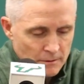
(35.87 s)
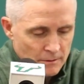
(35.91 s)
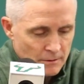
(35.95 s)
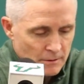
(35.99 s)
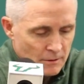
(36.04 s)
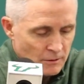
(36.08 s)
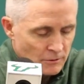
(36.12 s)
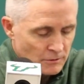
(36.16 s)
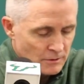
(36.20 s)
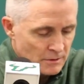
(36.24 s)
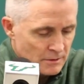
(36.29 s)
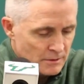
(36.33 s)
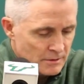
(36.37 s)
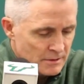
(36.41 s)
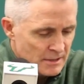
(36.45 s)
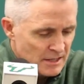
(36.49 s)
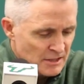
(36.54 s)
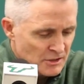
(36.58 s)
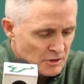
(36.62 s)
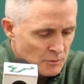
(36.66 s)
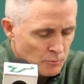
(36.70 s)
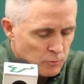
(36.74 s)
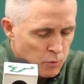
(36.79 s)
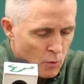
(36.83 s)
You know,
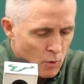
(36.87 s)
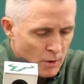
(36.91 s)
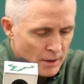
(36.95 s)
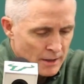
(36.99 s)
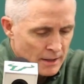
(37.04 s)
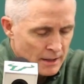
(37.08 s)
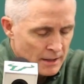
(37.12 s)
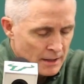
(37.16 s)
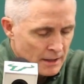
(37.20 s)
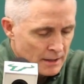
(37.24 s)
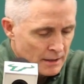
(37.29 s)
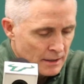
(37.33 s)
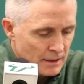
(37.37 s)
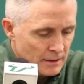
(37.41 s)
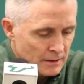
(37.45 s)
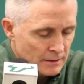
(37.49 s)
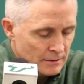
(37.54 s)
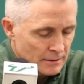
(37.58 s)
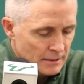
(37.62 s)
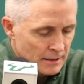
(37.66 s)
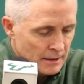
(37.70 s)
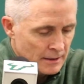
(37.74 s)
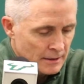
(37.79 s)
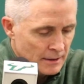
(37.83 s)
disappointed in
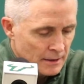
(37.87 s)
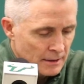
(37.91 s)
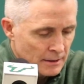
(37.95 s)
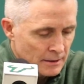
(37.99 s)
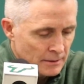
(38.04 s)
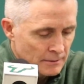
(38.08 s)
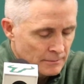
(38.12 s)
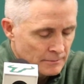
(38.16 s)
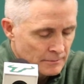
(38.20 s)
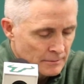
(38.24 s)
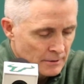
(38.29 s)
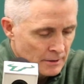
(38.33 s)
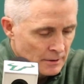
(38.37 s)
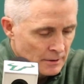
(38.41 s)
the